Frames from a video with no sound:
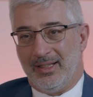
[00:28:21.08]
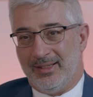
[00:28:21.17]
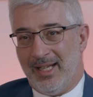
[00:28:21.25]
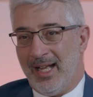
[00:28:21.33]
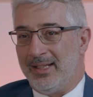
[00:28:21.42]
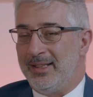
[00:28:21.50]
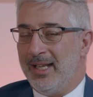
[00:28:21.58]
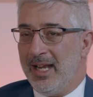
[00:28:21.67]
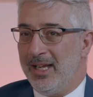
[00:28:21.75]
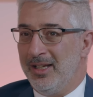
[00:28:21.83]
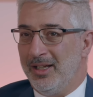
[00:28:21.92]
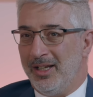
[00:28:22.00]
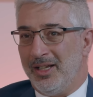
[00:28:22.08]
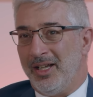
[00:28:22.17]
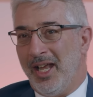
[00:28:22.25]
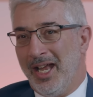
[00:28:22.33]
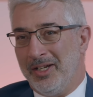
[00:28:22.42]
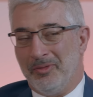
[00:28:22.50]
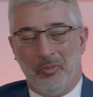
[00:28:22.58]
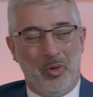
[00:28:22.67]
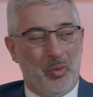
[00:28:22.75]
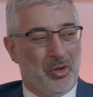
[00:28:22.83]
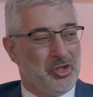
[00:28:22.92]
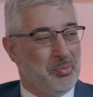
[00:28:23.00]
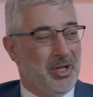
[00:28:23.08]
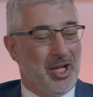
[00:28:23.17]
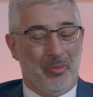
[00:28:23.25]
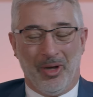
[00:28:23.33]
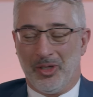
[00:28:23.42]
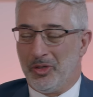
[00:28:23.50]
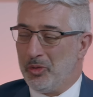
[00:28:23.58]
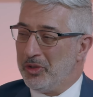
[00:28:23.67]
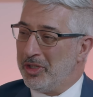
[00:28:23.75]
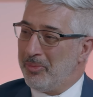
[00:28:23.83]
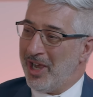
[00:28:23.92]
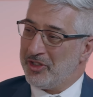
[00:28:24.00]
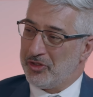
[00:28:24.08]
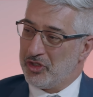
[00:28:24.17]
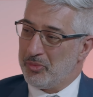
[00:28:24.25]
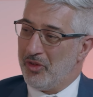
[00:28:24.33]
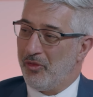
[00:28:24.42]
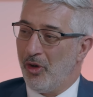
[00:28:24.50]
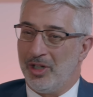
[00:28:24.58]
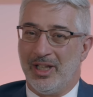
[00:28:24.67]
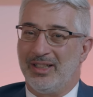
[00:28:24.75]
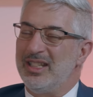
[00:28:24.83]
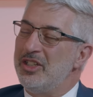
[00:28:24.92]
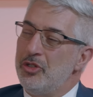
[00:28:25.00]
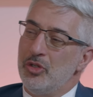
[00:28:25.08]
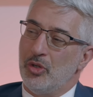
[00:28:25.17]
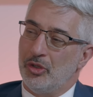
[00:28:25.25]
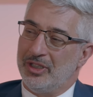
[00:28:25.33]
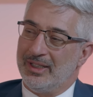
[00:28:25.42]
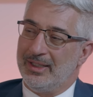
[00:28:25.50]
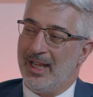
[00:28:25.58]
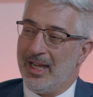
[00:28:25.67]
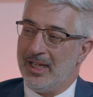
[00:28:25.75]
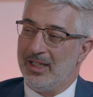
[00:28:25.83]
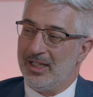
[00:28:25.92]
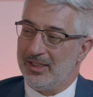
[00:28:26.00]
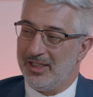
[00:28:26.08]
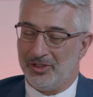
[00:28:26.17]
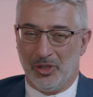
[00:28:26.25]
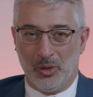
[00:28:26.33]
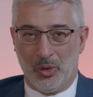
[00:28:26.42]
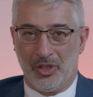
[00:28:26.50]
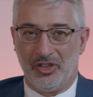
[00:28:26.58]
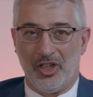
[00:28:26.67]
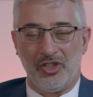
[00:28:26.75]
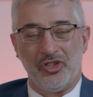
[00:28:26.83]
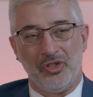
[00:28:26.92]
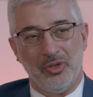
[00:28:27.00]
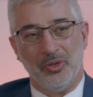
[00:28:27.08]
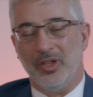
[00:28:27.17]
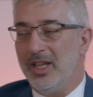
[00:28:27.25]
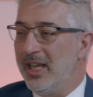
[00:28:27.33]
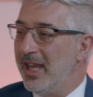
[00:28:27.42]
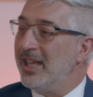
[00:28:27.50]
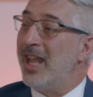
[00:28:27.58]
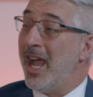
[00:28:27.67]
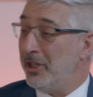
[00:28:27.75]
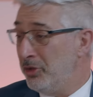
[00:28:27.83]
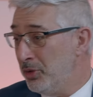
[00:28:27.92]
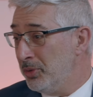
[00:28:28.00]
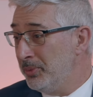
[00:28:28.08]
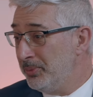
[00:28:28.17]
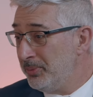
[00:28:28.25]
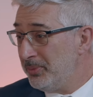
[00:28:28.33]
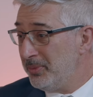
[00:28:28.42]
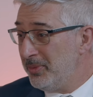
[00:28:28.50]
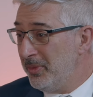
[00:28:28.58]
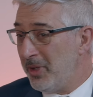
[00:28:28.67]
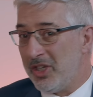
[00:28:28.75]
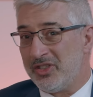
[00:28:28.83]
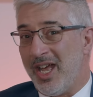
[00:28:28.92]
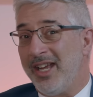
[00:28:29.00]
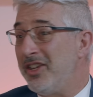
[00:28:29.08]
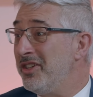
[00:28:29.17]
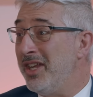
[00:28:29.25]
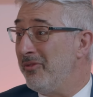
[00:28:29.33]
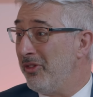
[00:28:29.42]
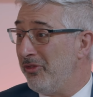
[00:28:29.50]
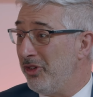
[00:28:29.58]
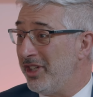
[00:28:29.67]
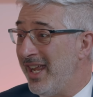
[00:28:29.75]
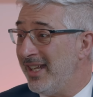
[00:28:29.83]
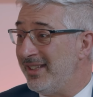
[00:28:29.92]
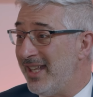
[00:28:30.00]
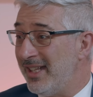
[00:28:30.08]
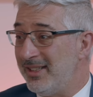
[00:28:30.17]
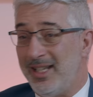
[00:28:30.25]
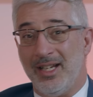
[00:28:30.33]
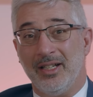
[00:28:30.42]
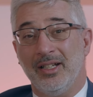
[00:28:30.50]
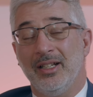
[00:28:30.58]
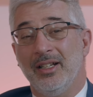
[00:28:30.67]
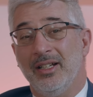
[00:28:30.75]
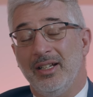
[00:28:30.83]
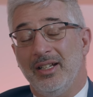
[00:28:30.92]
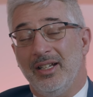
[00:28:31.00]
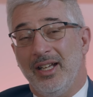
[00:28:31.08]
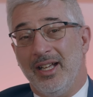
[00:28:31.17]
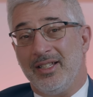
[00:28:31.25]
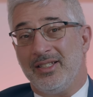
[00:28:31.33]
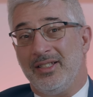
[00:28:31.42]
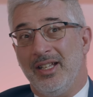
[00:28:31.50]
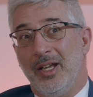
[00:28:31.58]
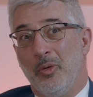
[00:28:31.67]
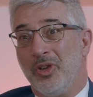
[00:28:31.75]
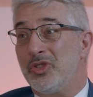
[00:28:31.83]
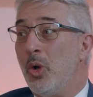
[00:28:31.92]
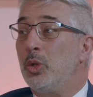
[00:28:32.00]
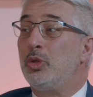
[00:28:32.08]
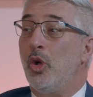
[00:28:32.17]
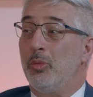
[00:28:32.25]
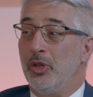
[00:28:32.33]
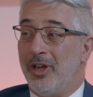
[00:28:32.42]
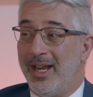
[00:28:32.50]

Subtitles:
that day, and we were speaking about it with the pastors before, like, did you know the day that the Lord touched you? And I do, because I could never forget that day. It was October